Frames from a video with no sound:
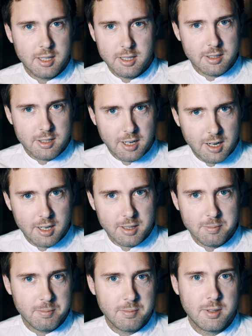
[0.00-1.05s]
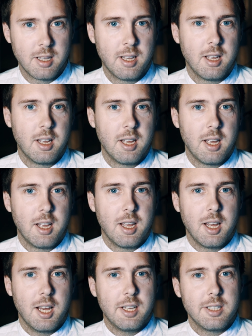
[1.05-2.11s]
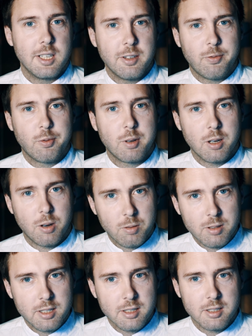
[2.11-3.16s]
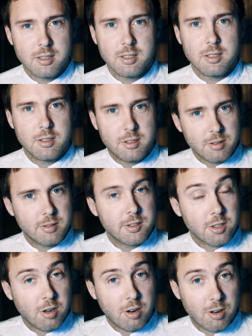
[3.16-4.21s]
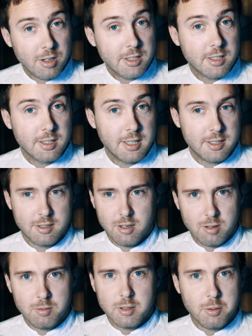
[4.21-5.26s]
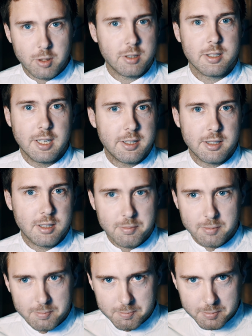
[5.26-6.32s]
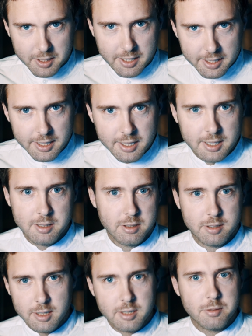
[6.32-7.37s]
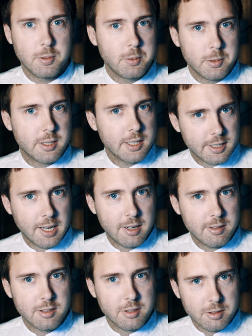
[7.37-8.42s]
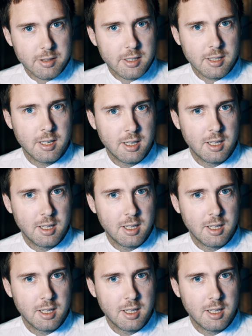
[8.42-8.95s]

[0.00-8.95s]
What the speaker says: in time, and if we only choose the chords that only works at the beginning, just when we sit down and do it,